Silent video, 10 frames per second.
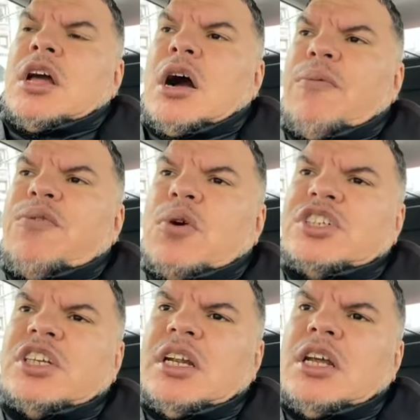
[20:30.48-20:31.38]

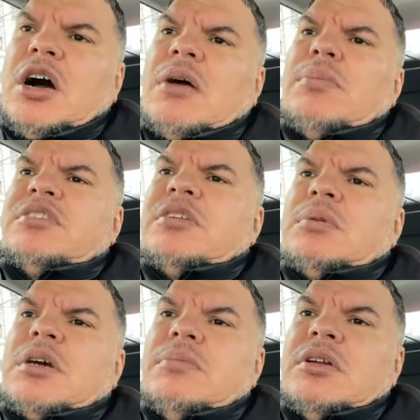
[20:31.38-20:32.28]
Unfortunately, our
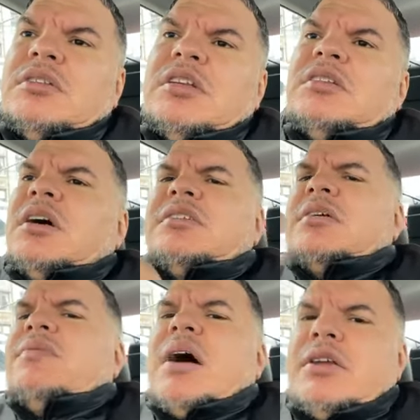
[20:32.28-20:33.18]
Muslim community
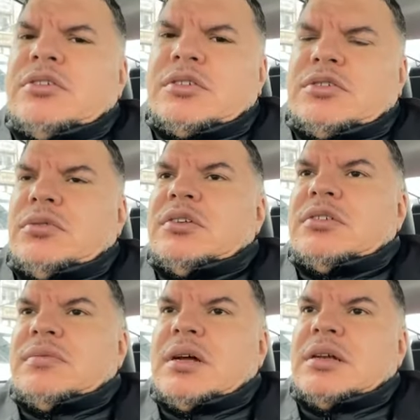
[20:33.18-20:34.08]
doesn't value the
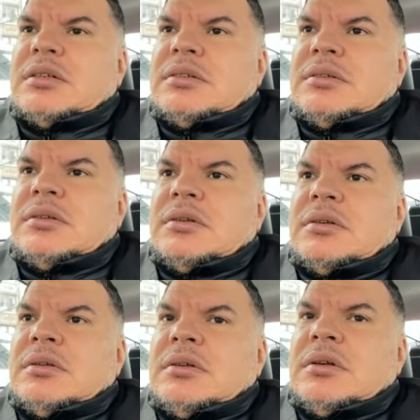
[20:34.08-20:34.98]
students of knowledge.
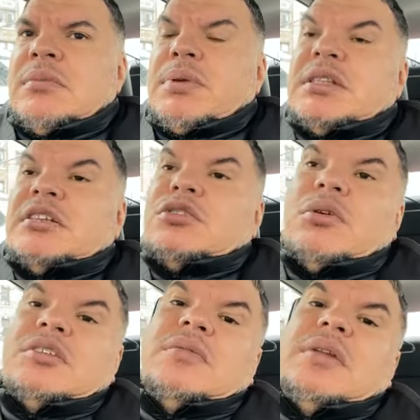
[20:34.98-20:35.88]
But the
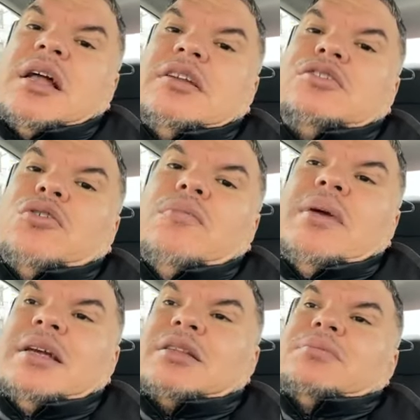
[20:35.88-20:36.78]
students of knowledge don't
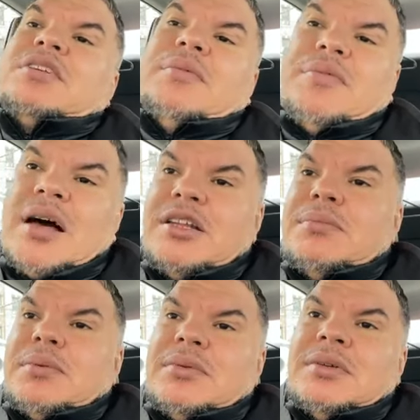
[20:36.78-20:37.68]
make themselves
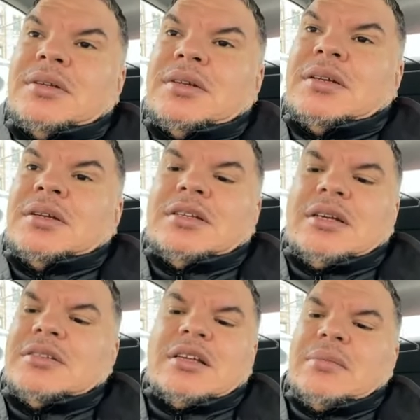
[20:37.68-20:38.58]
valuable.
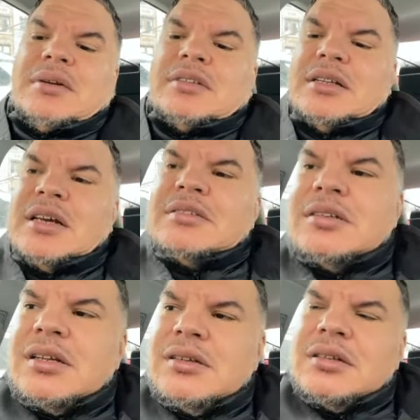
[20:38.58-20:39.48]
You understand what I'm saying? That's
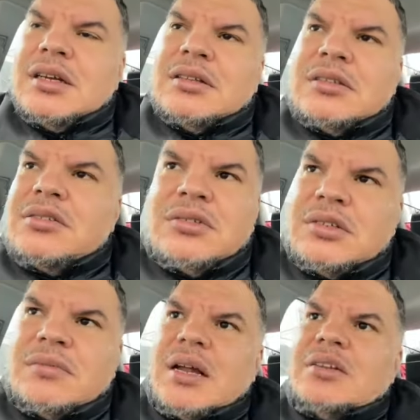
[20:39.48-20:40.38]
another thing. The
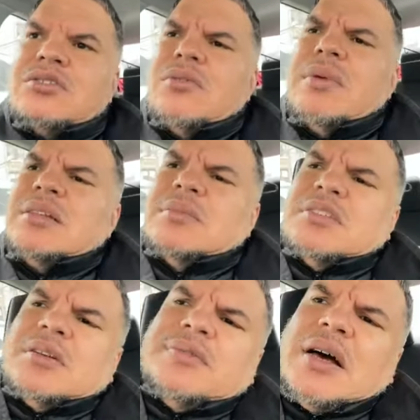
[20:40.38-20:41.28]
students of knowledge don't make
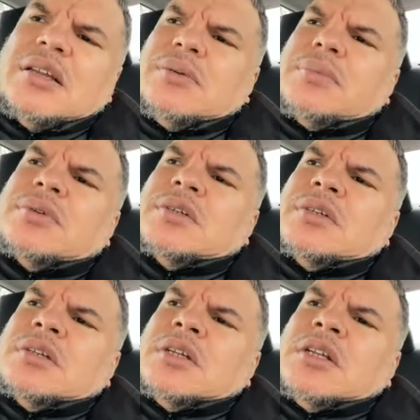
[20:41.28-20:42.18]
themselves valuable.
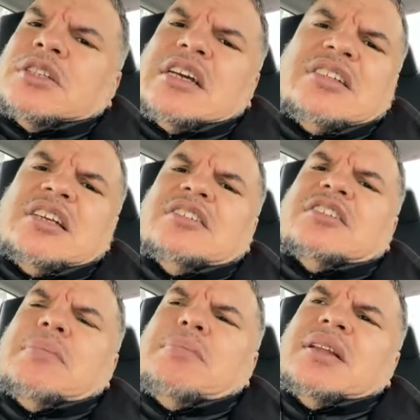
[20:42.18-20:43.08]
There's
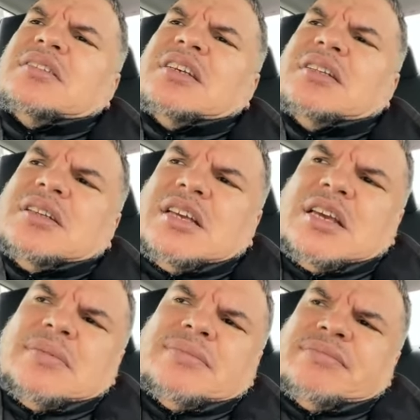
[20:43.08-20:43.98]
instability in the
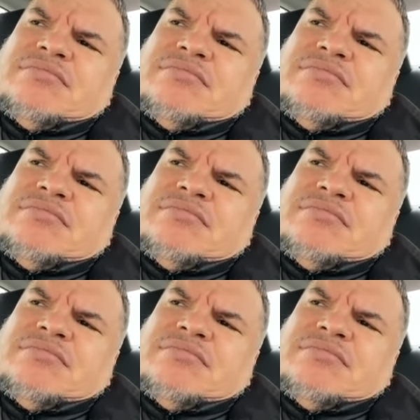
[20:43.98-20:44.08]
game.